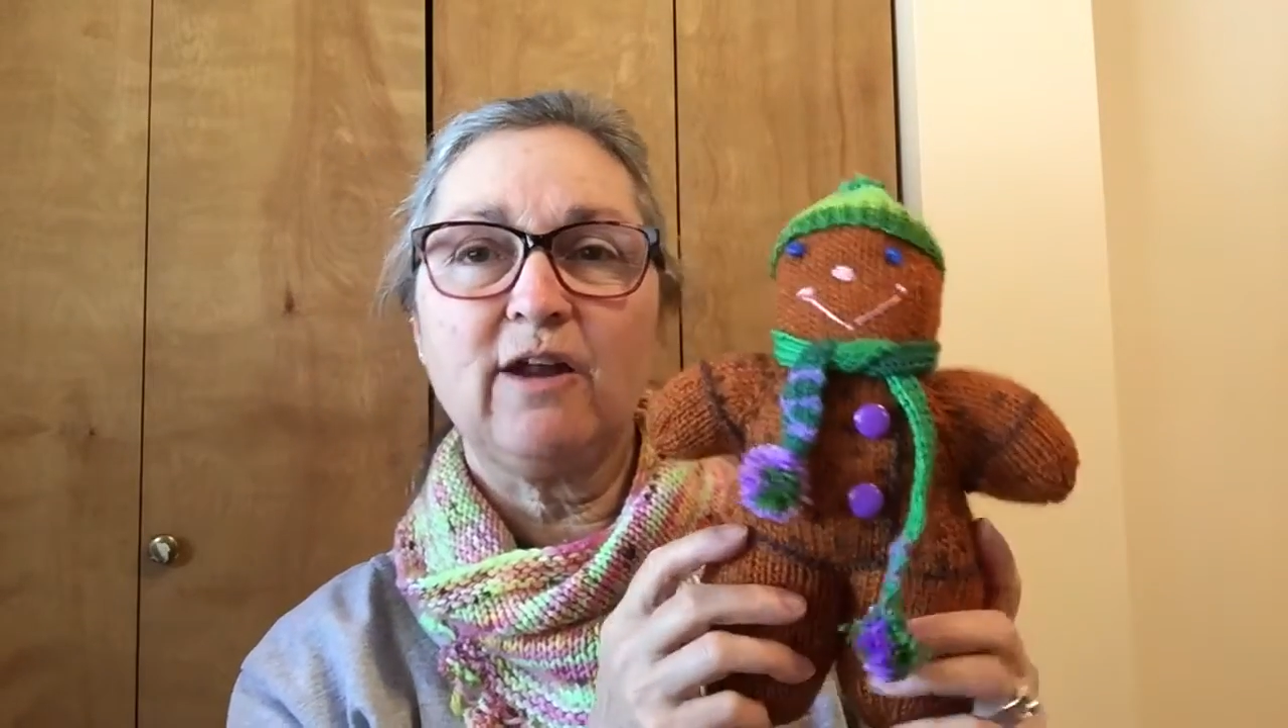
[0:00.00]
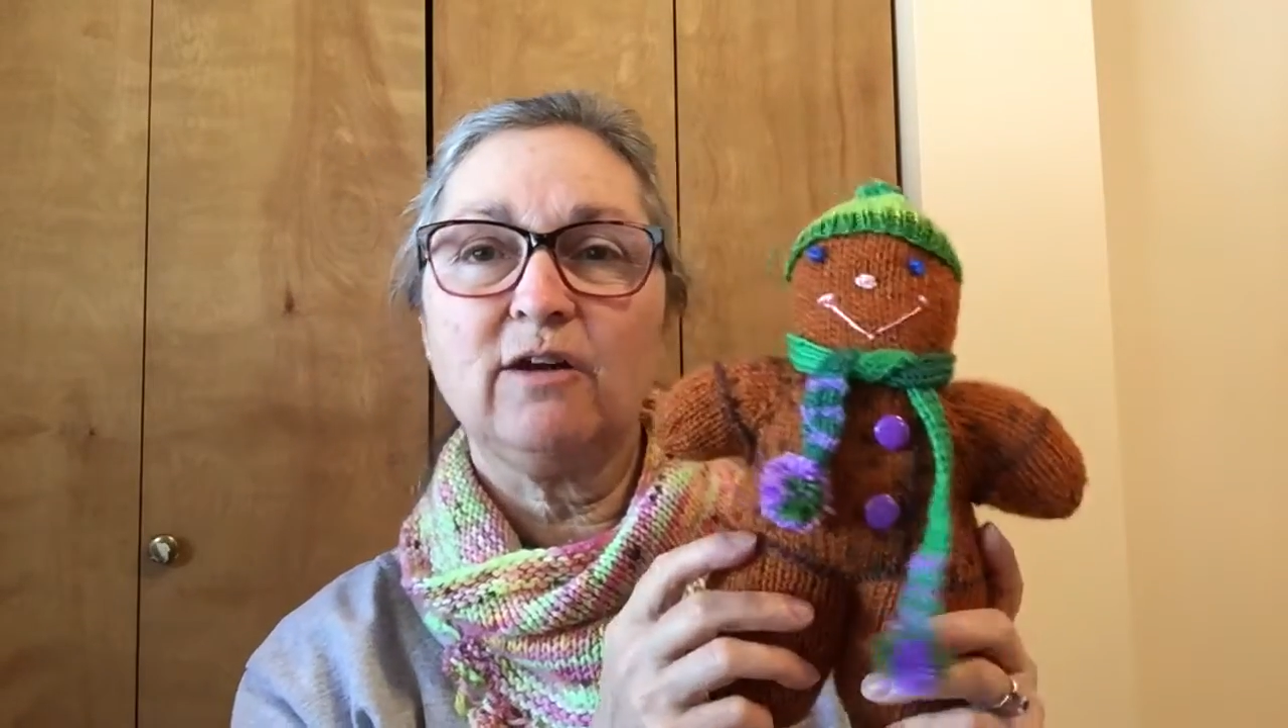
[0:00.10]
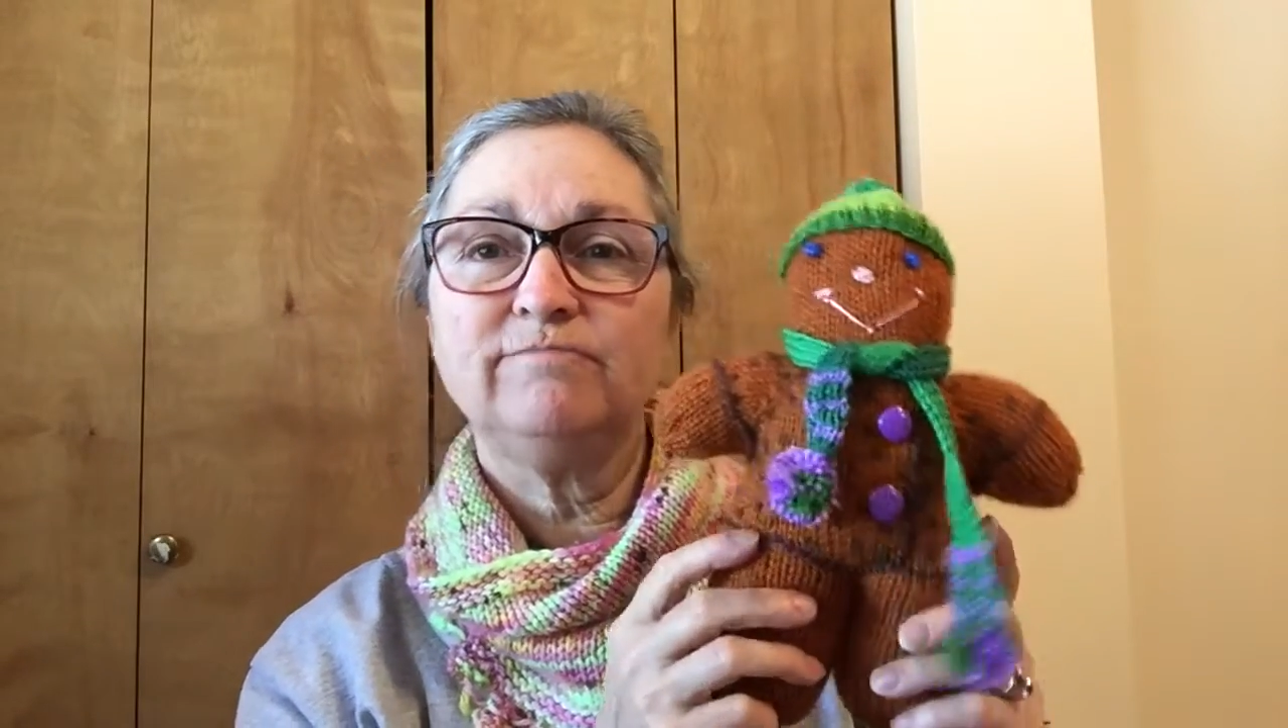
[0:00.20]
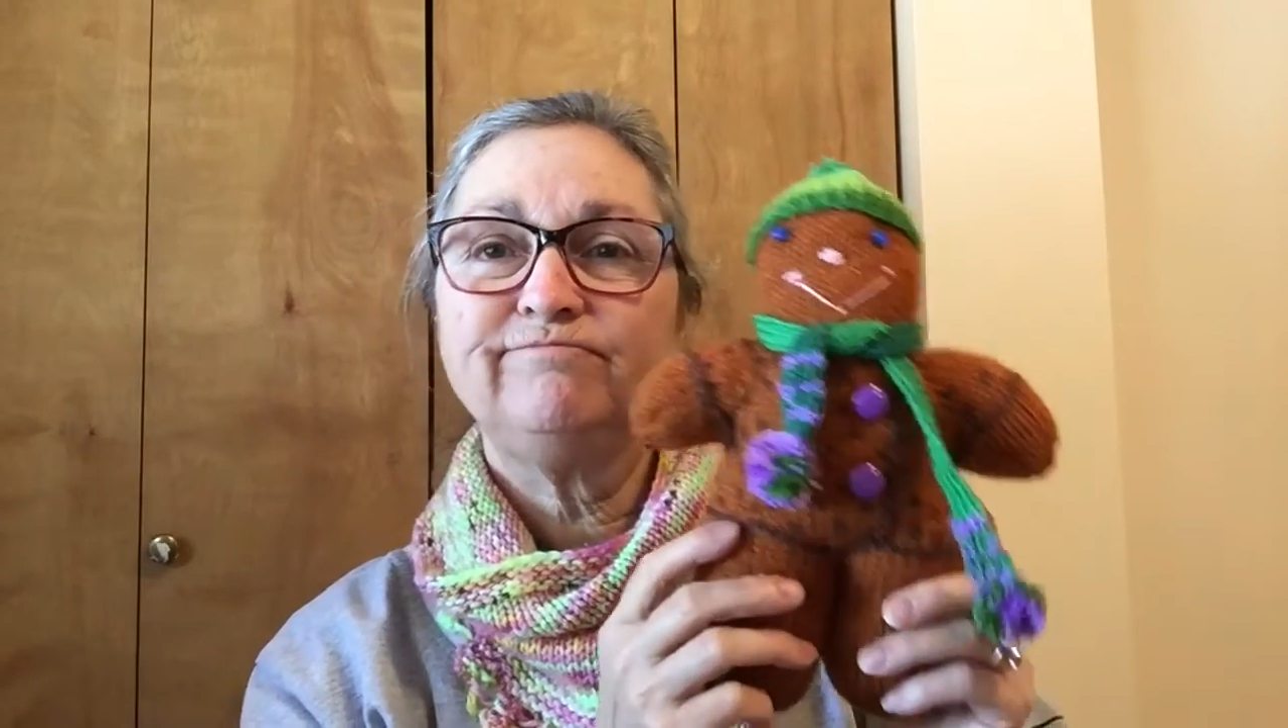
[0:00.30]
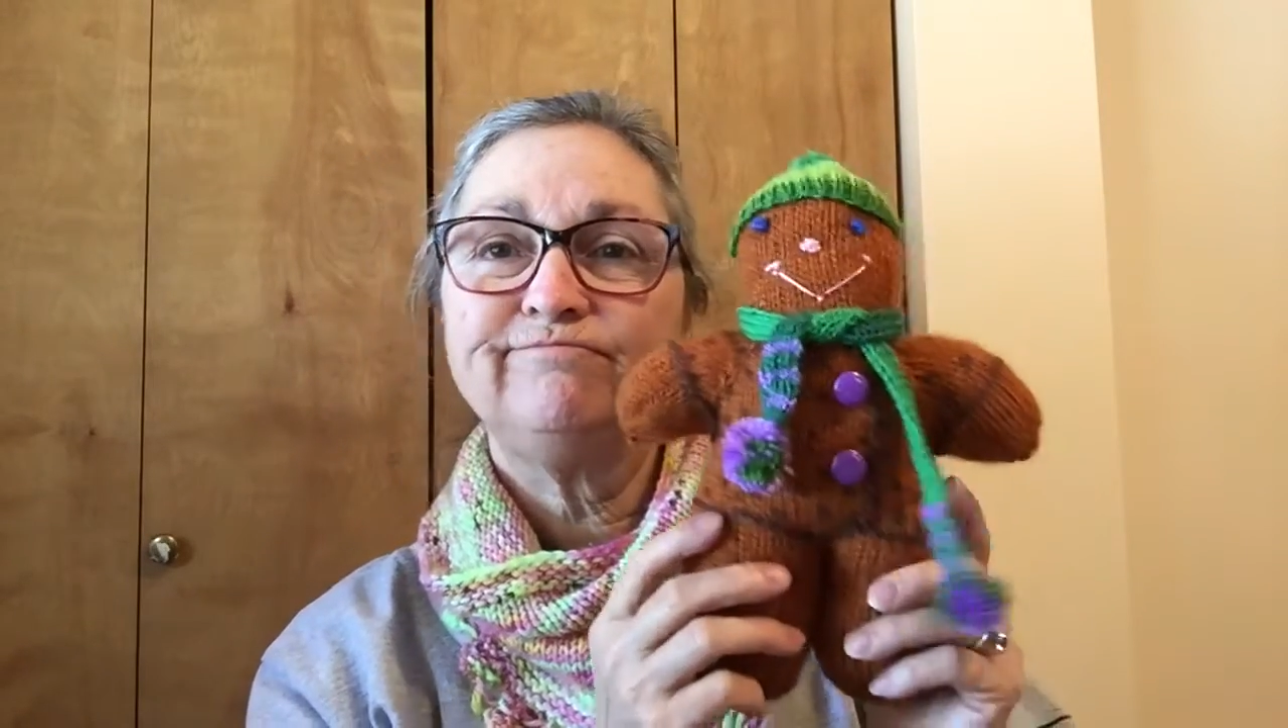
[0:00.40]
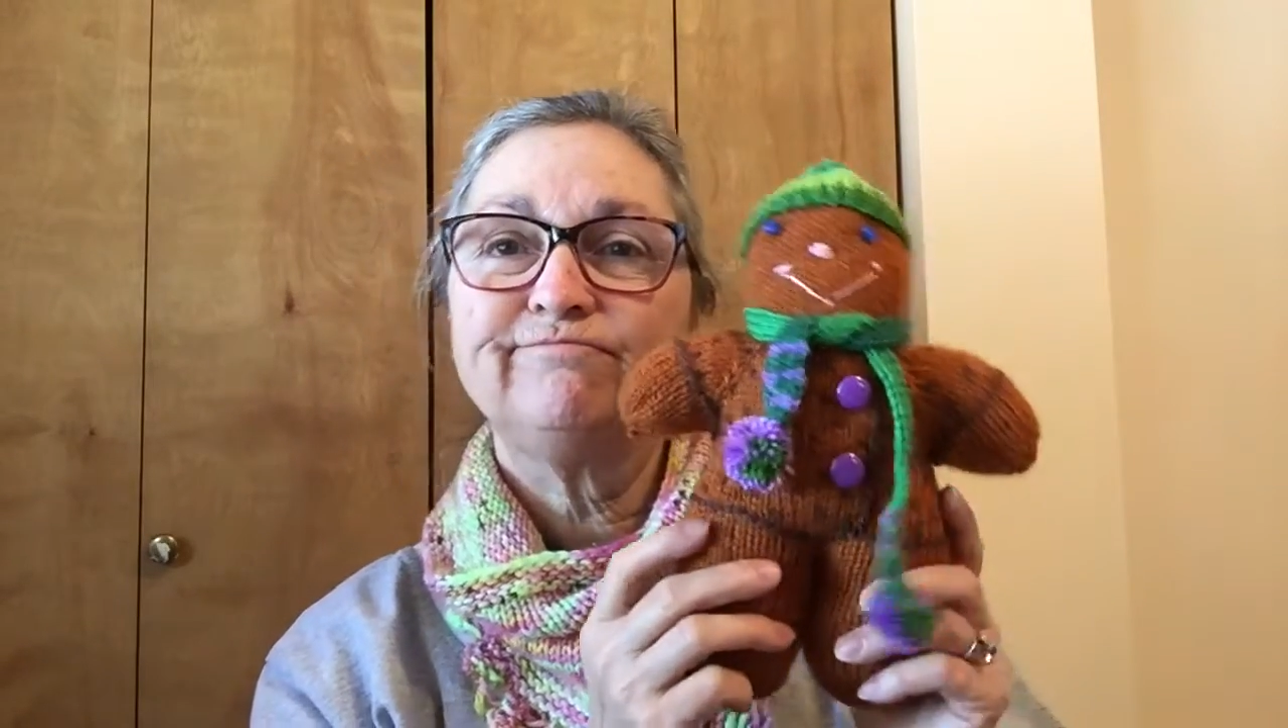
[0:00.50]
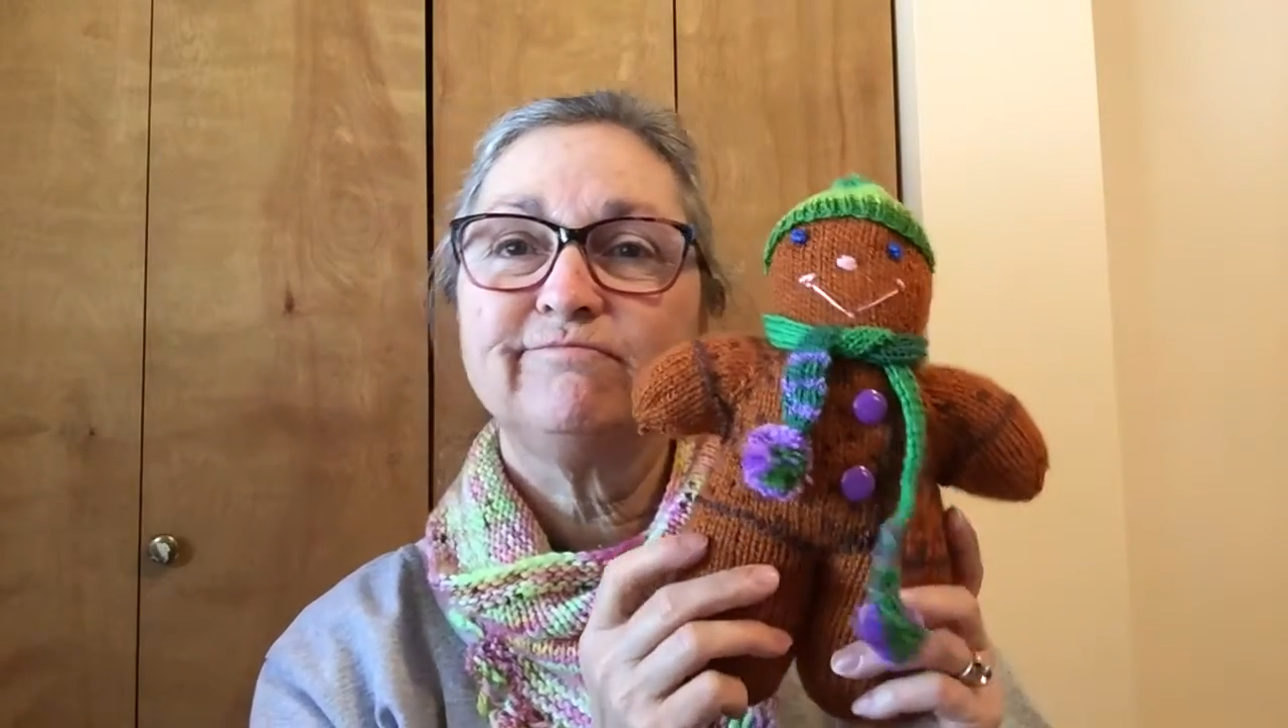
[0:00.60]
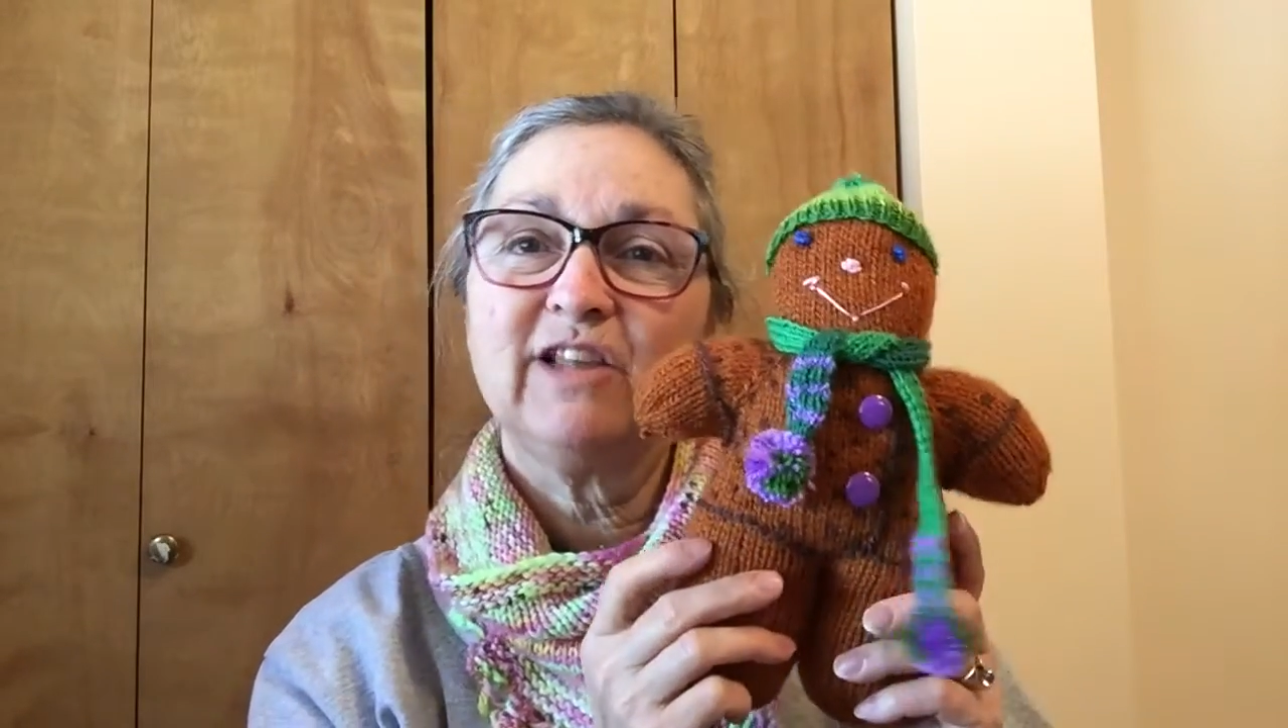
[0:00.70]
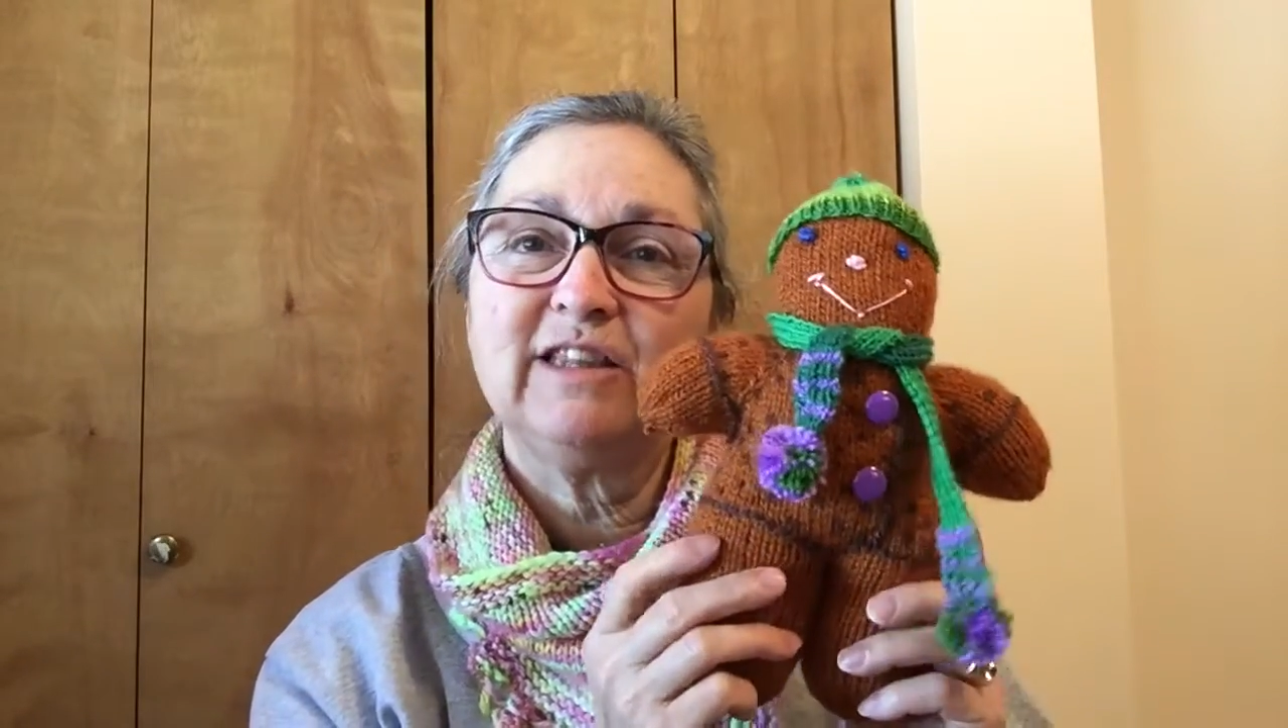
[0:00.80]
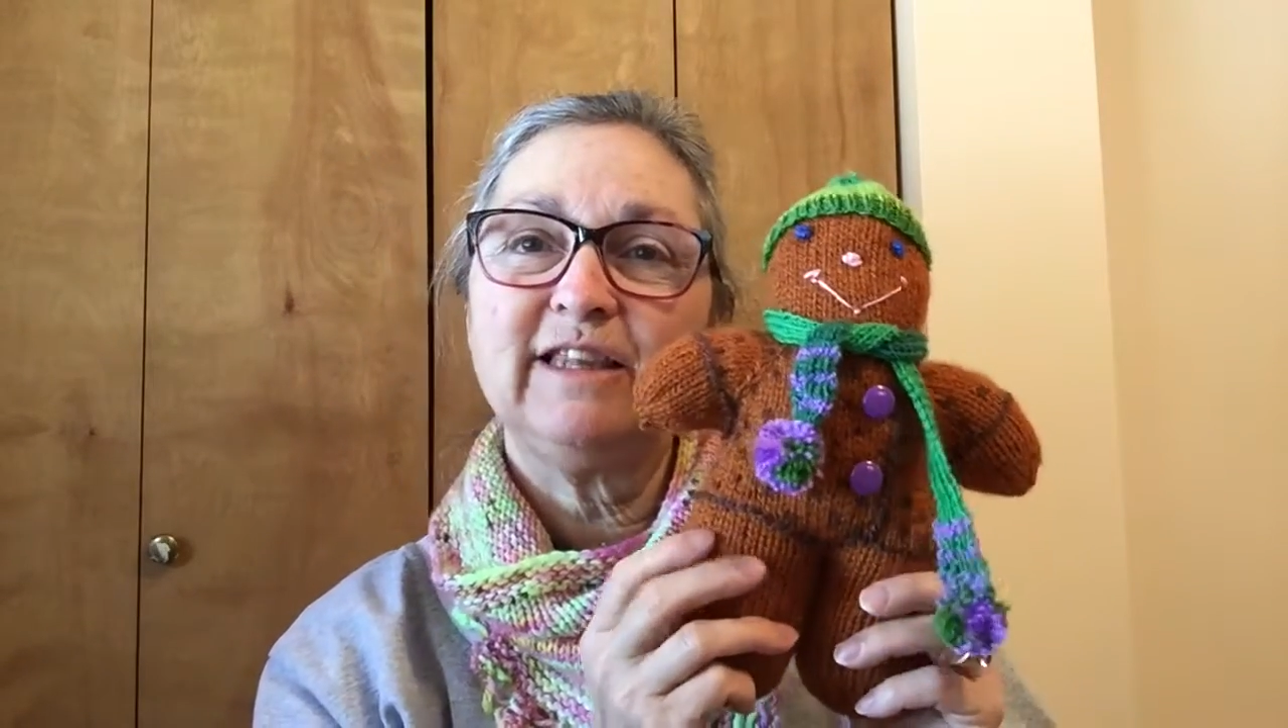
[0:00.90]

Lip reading: on at